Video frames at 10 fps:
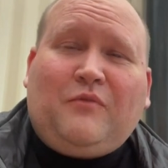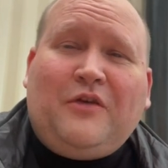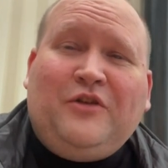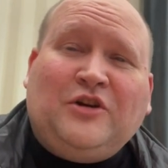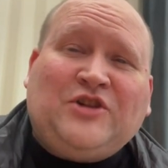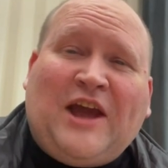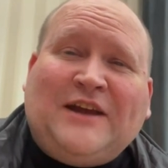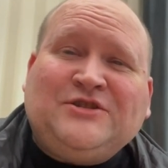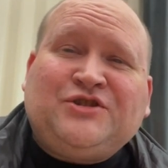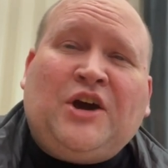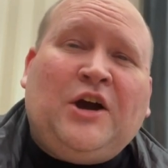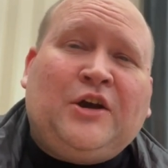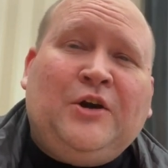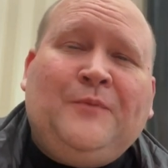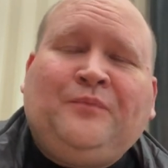their dad's
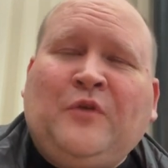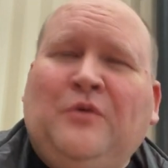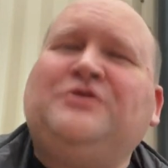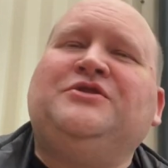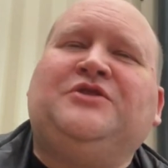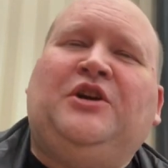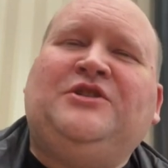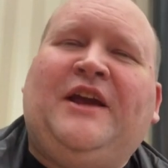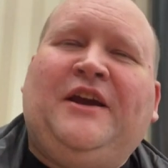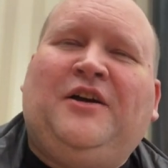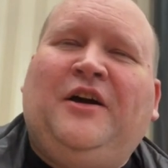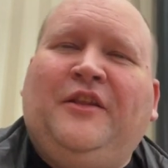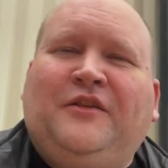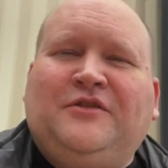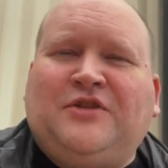taco, which is their take
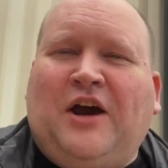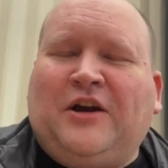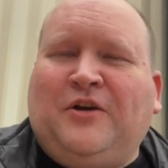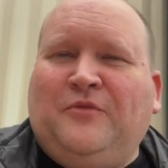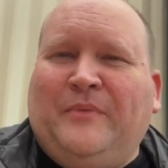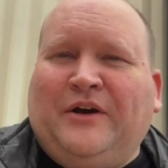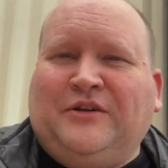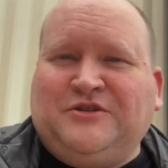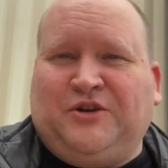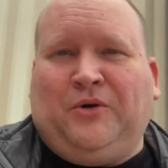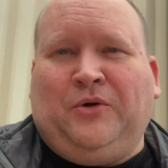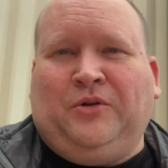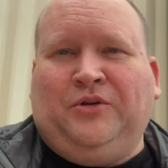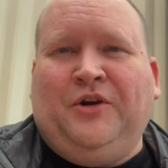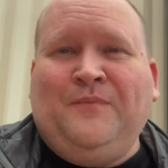on Taco Bell's
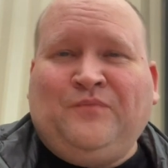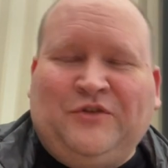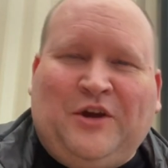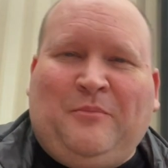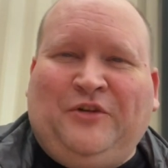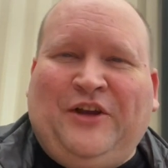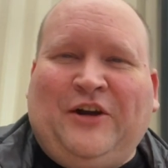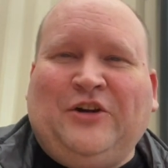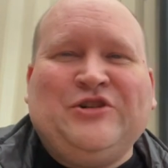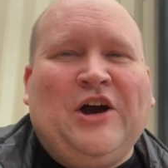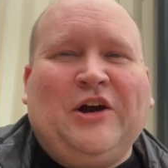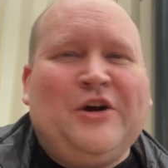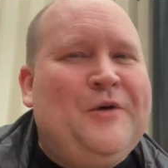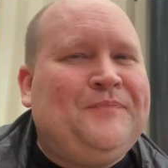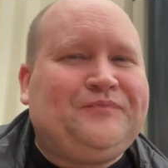old double-decker
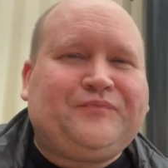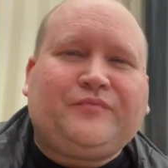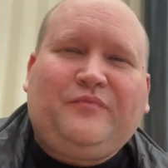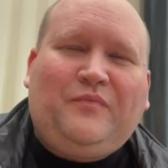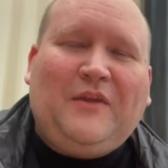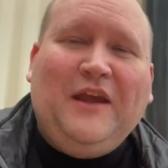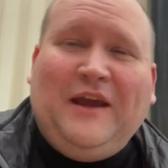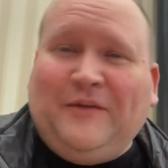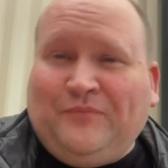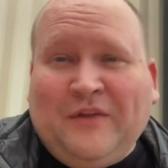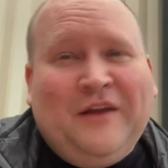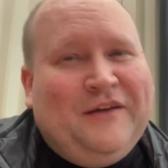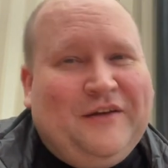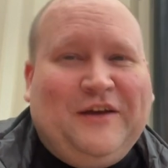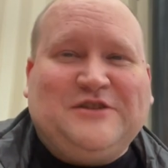taco, and
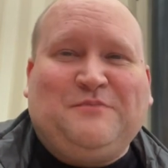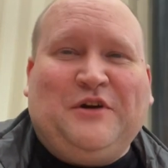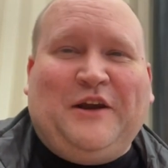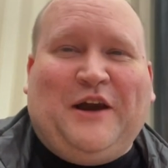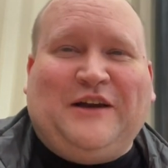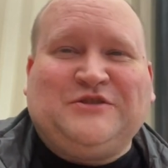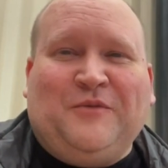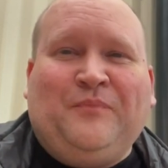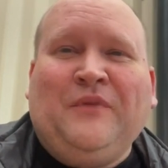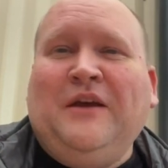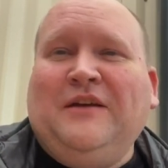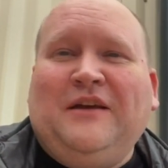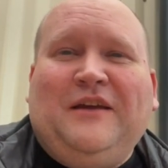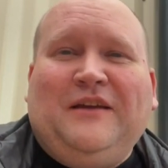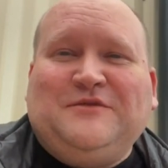it's pretty awesome.
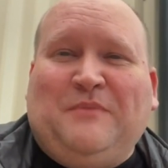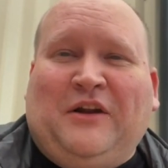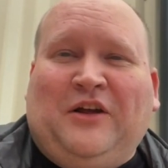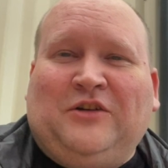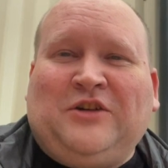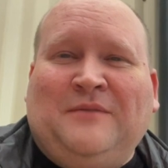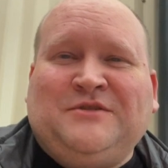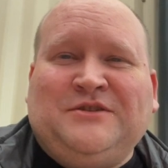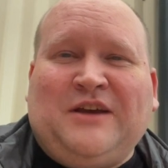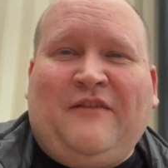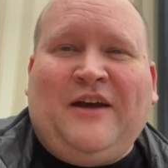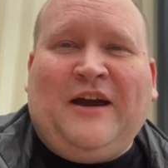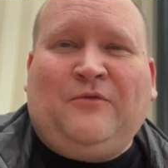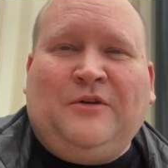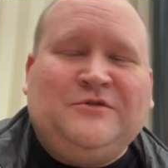It's been a long time since I've
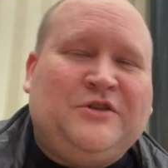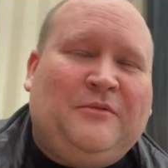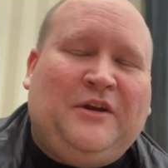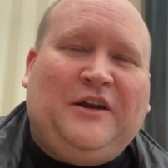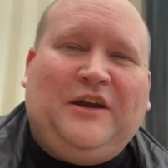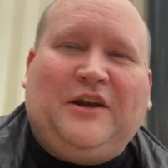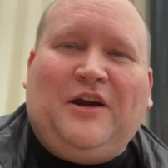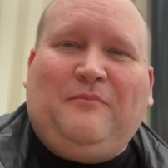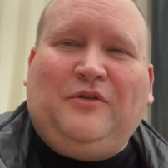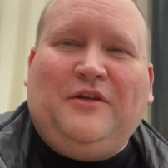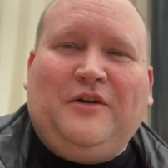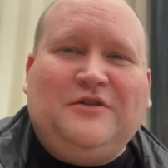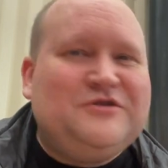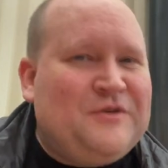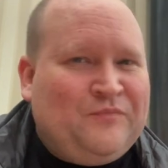had one, so I'm going to get a couple of
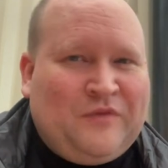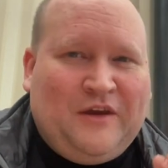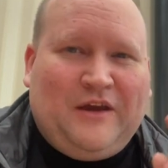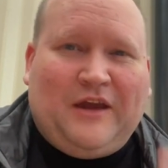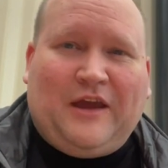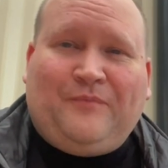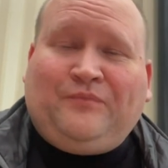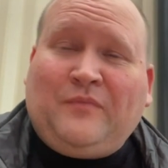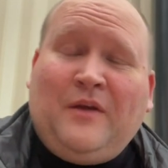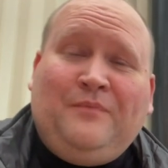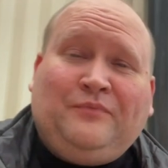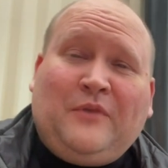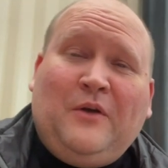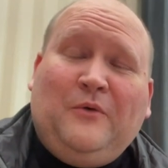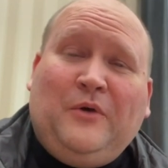those, and
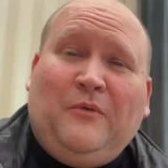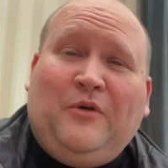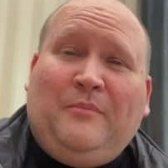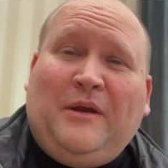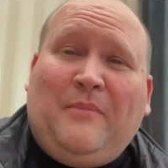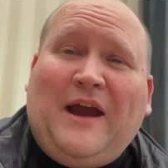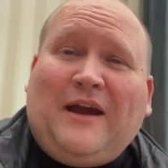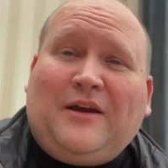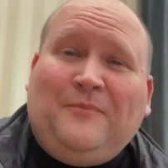we will be back